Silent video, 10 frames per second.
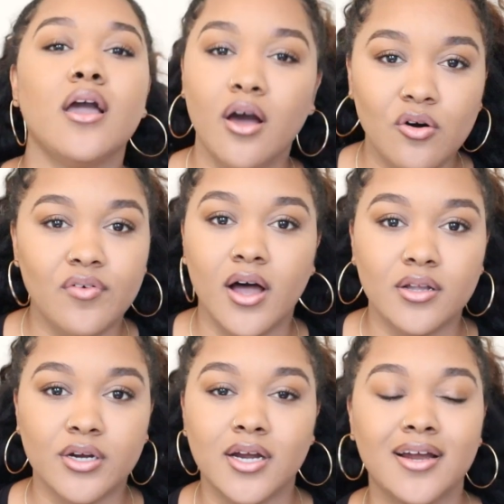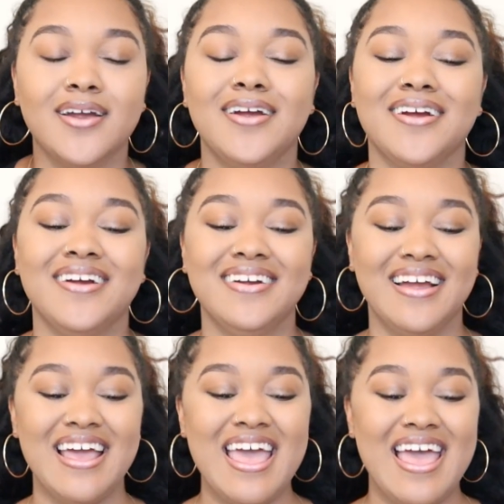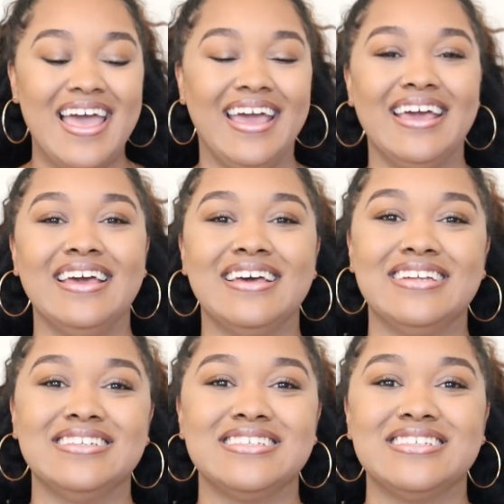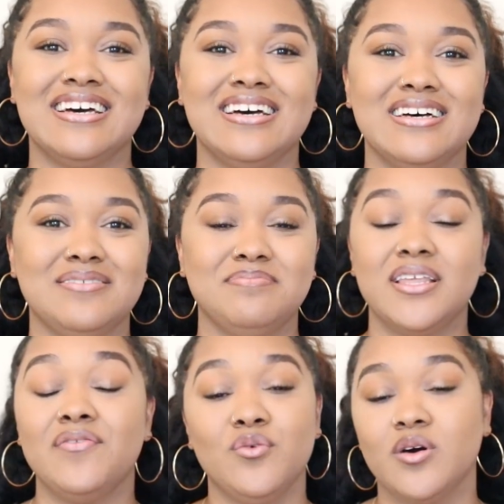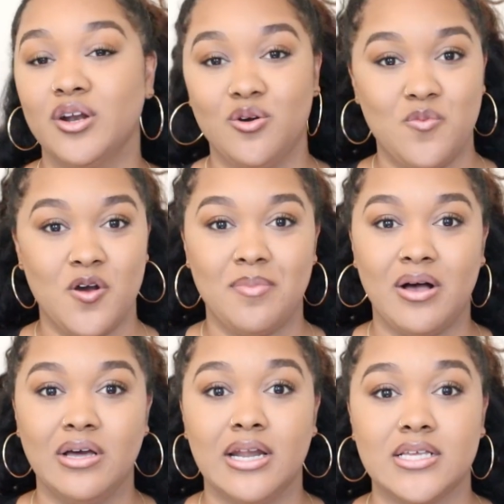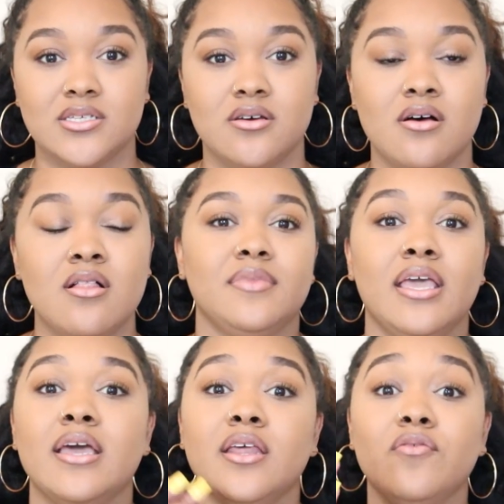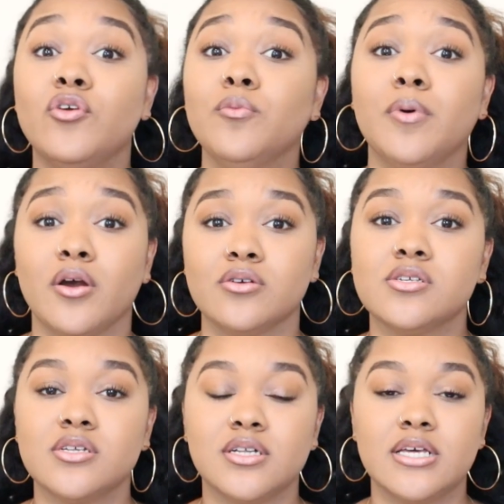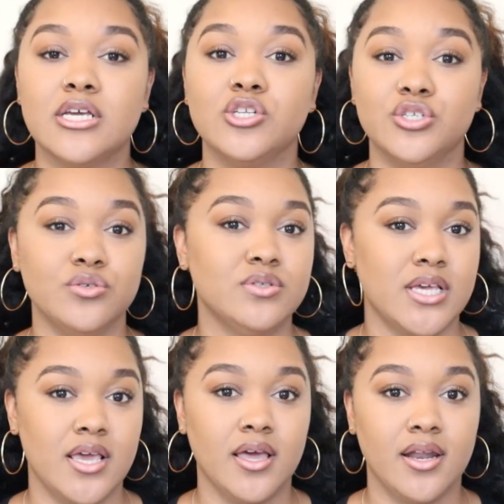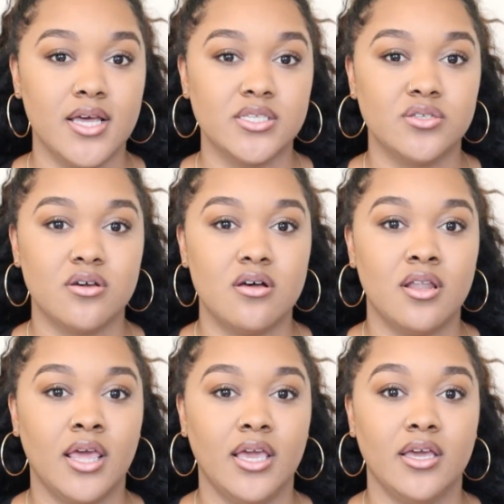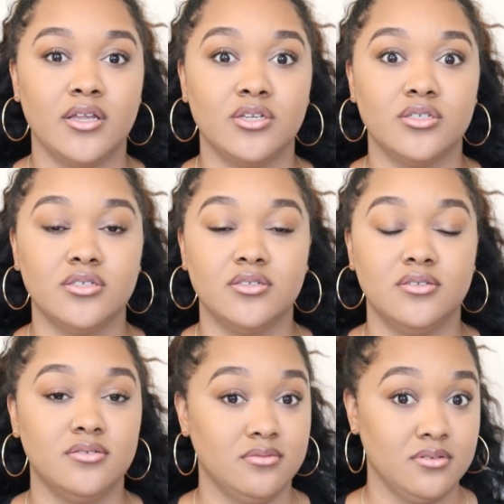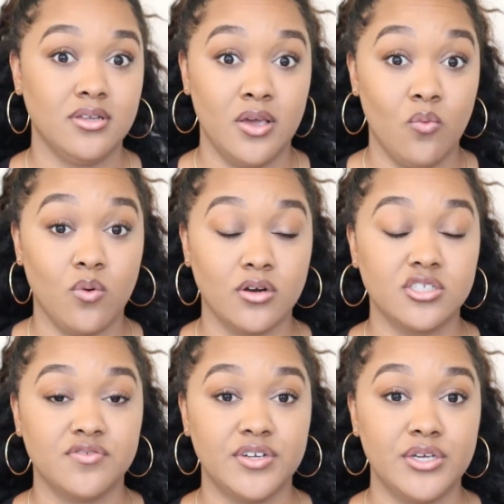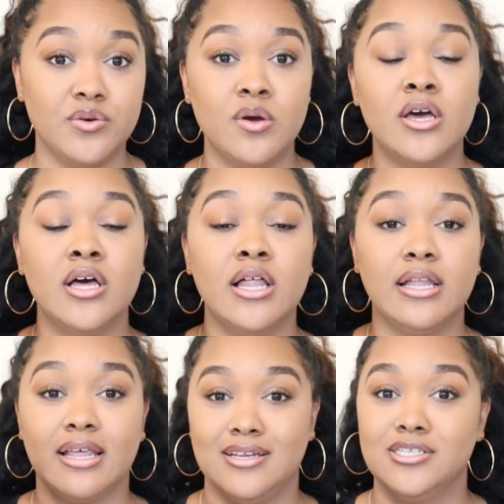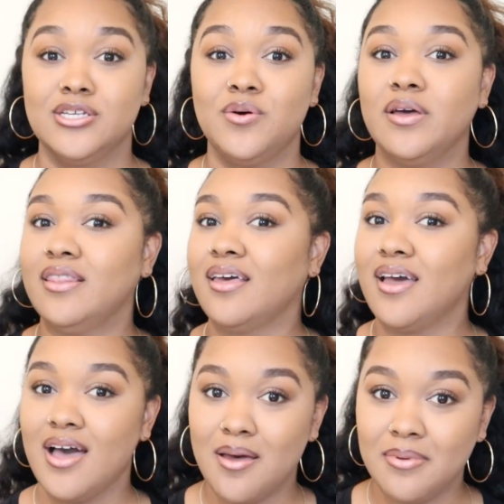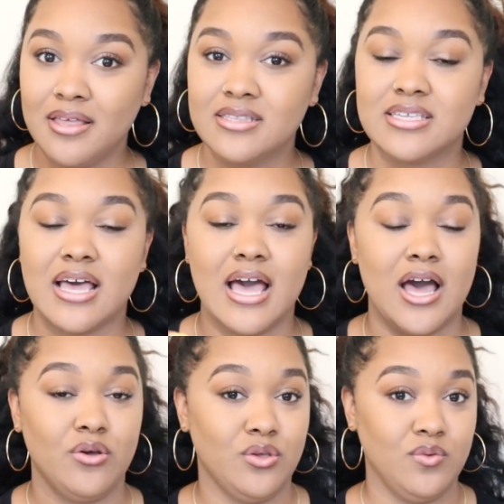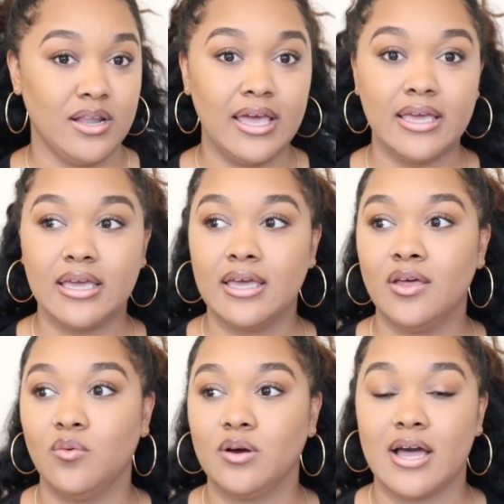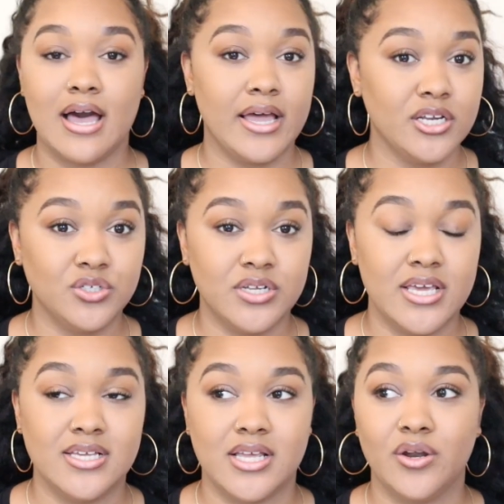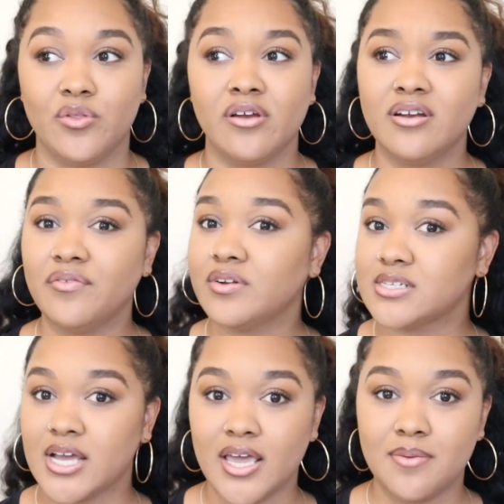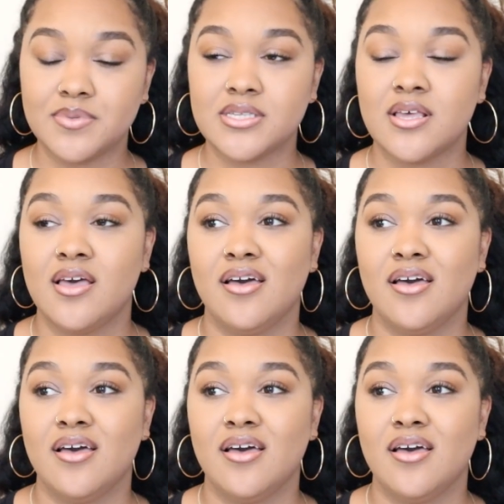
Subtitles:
Go follow her. And if you want to know more about inositol, and if you personally do take inositol and it works for you, let us know in the comments how you like it, what kind you take, because I know there are different types.